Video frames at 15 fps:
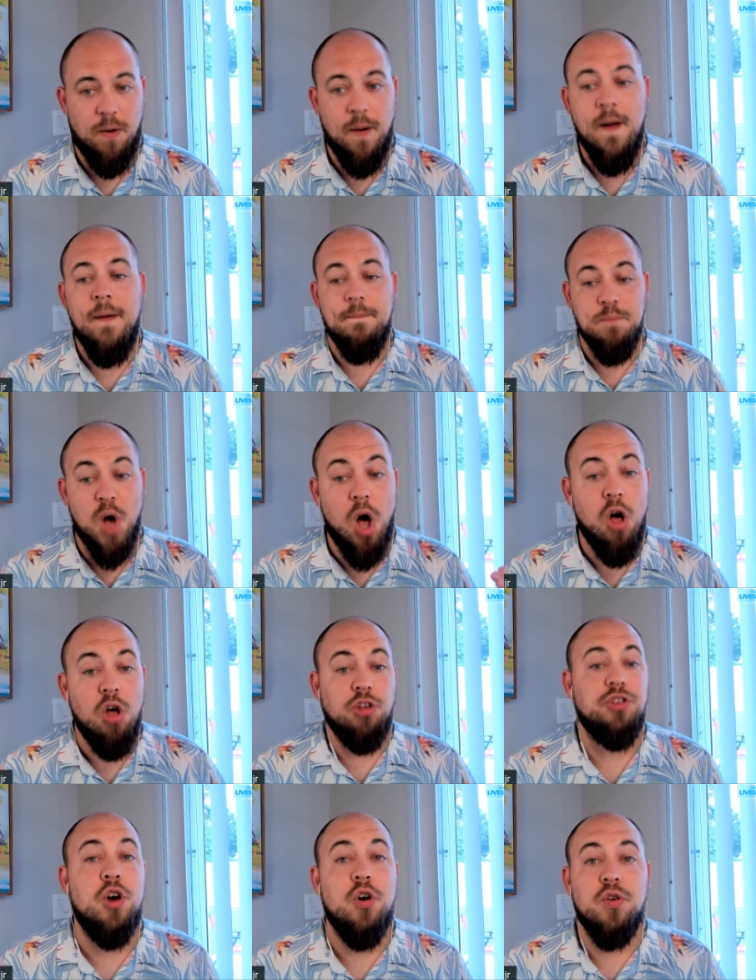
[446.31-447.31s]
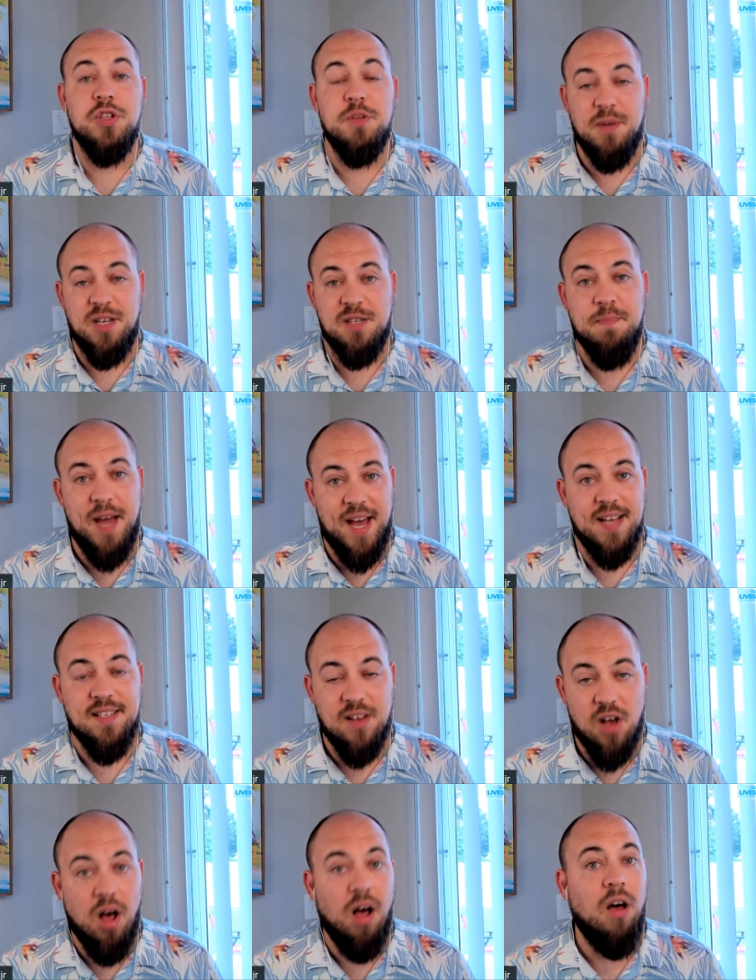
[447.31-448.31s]
So all nodes must
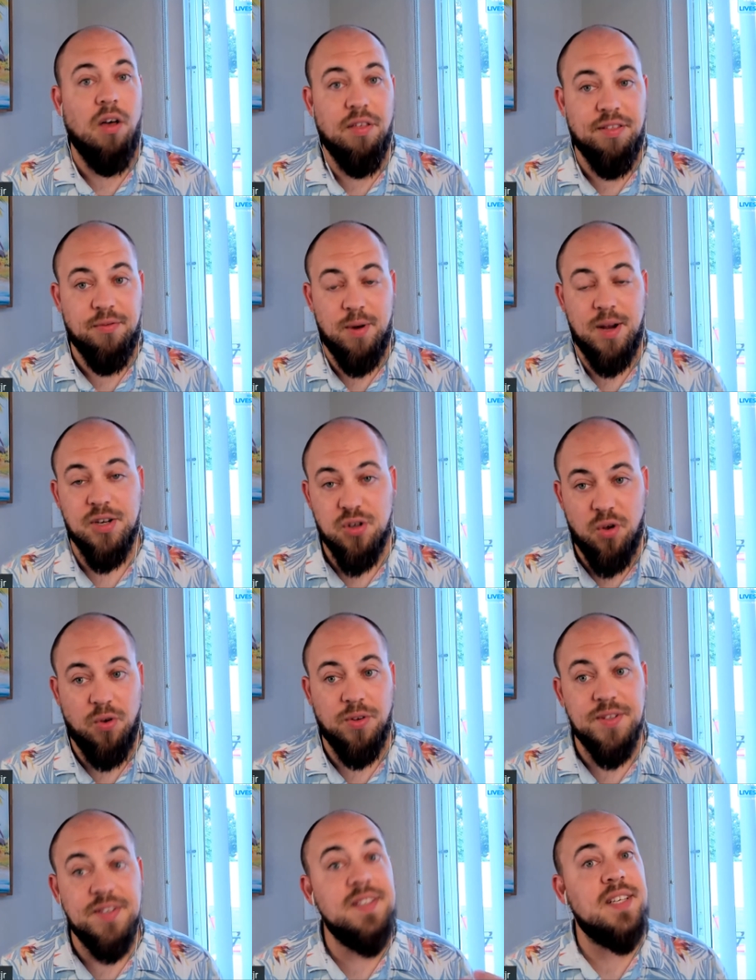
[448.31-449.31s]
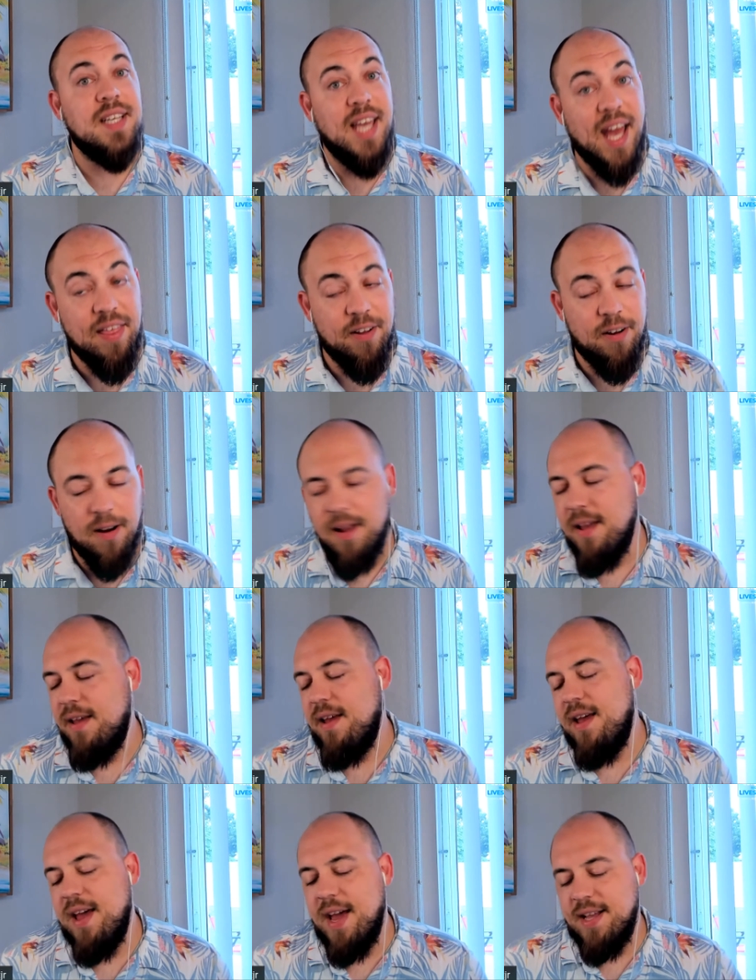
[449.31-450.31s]
pass all thresholds together.
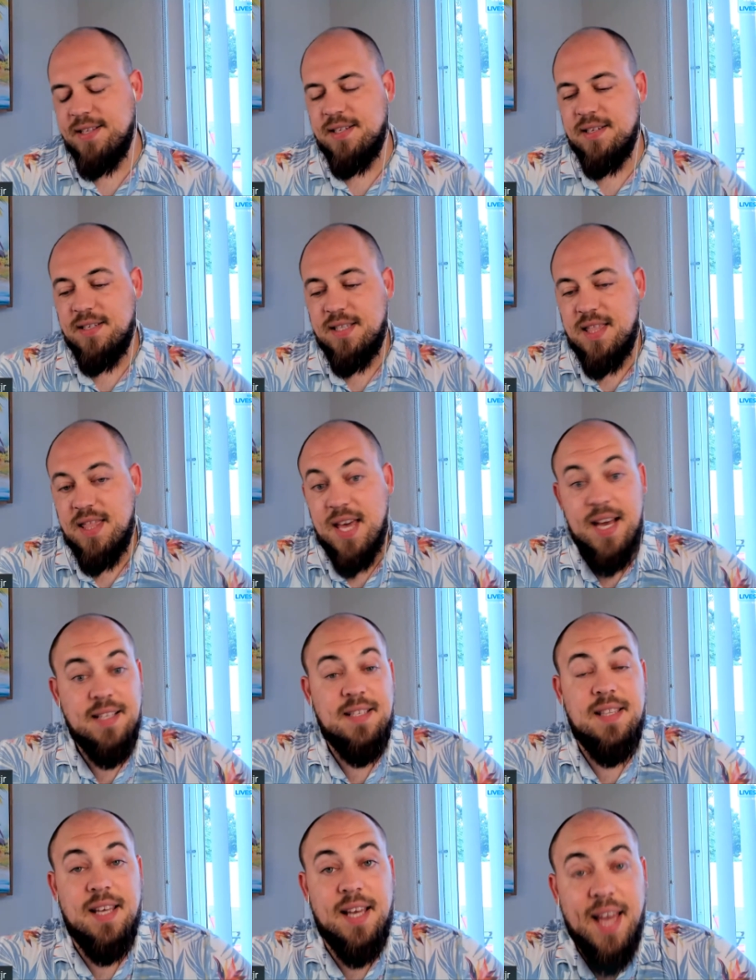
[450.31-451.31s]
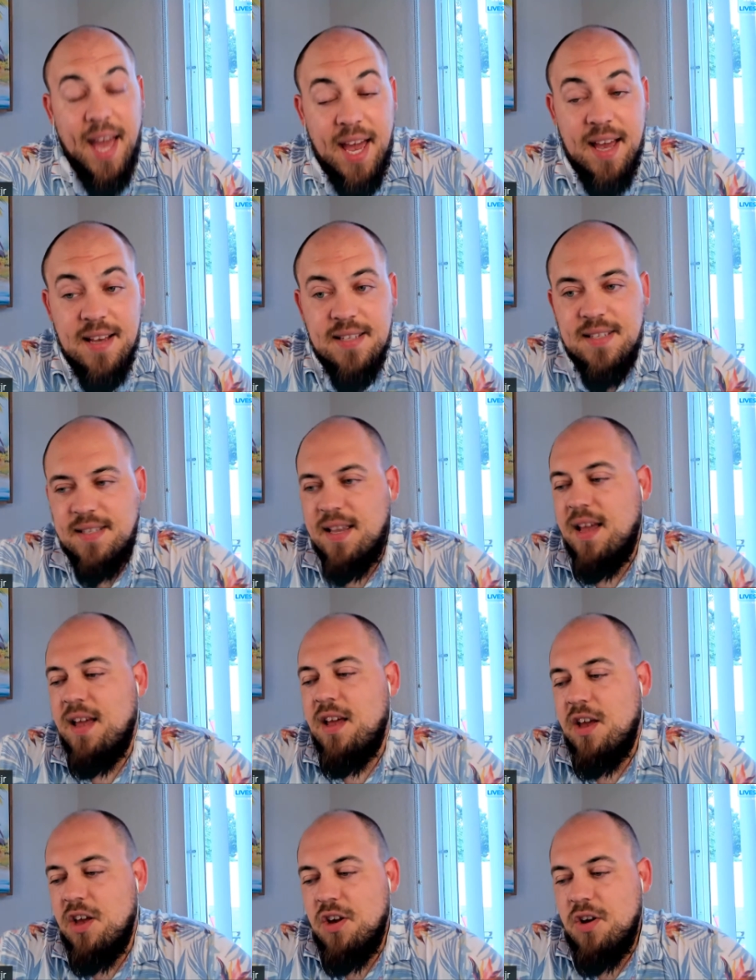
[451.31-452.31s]
And since that's the case,